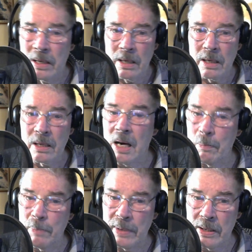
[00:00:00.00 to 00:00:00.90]

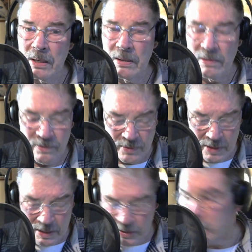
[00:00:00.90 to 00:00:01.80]
copy of
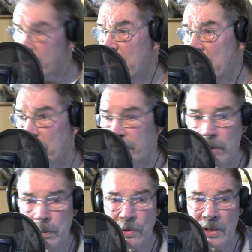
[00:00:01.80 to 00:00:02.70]
the State of the
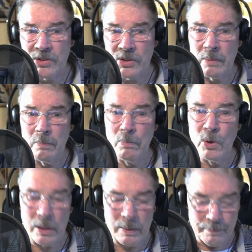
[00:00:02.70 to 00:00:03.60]
Free Press
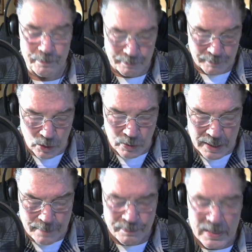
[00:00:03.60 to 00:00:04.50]
book.
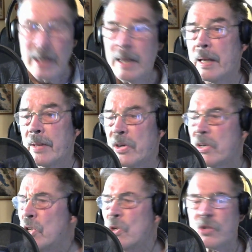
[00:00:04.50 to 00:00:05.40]
Okay? And their
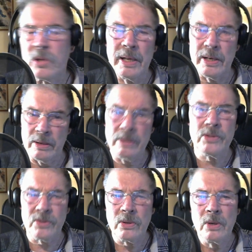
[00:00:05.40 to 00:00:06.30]
newsletter
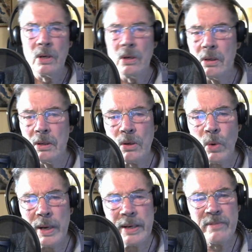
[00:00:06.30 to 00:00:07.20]
is
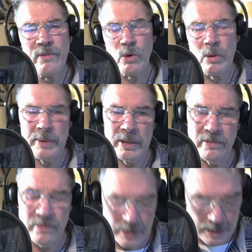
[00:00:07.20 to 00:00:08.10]
quite
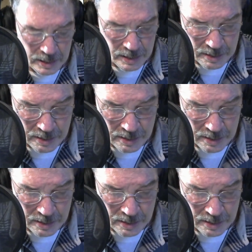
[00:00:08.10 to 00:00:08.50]
informative. And